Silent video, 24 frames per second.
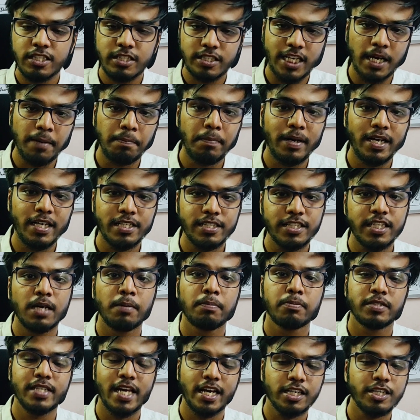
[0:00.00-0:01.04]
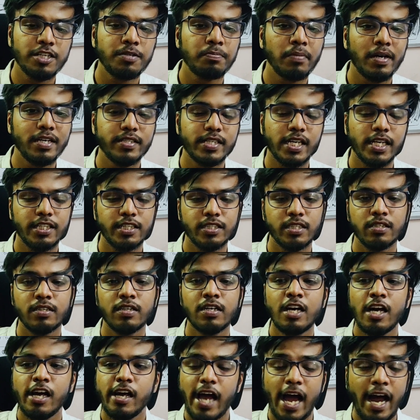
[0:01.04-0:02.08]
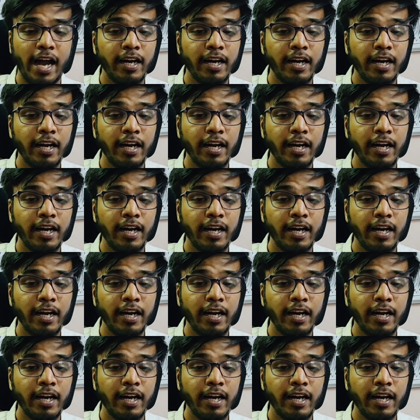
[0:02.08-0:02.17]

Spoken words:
step by step, section by section,